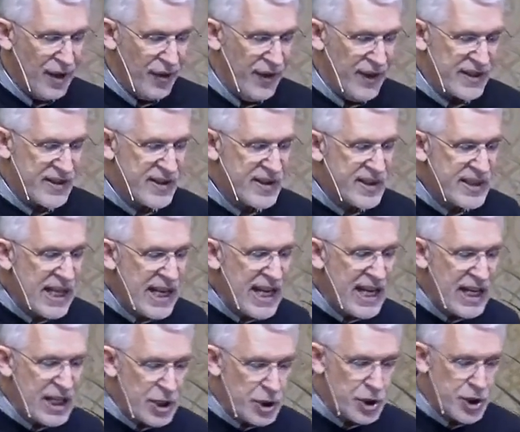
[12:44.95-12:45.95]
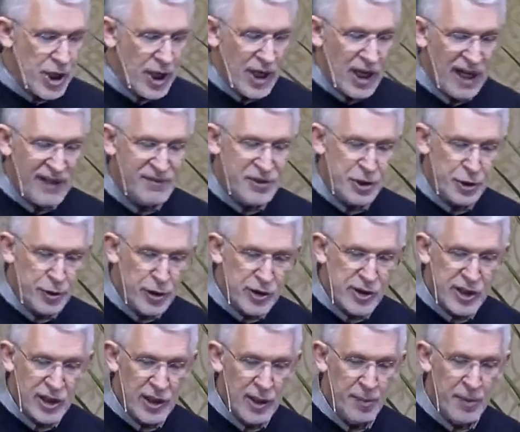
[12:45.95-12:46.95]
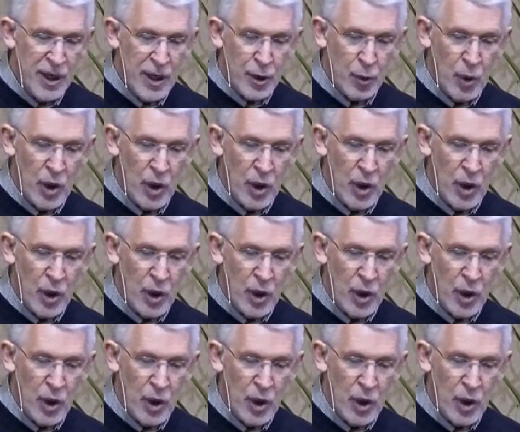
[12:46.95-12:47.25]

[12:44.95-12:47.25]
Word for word: The siege of Jerusalem